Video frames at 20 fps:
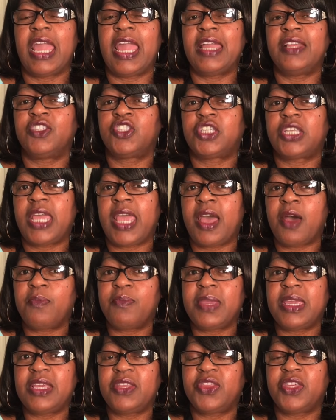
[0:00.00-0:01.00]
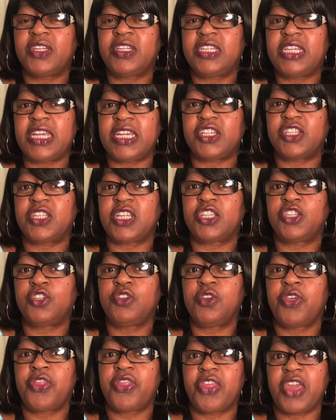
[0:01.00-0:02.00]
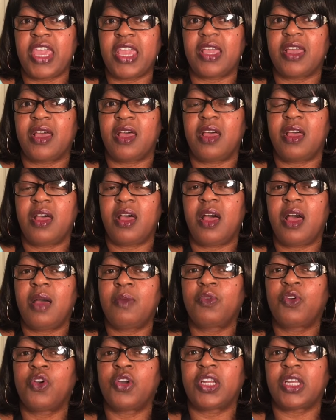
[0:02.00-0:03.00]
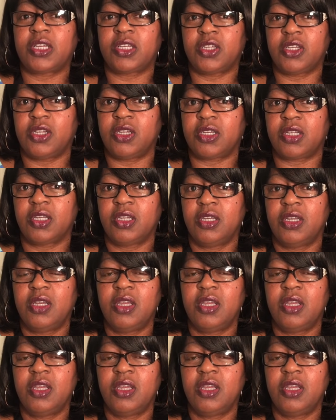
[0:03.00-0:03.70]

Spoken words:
and tell me the dish that you think I'm going to cook.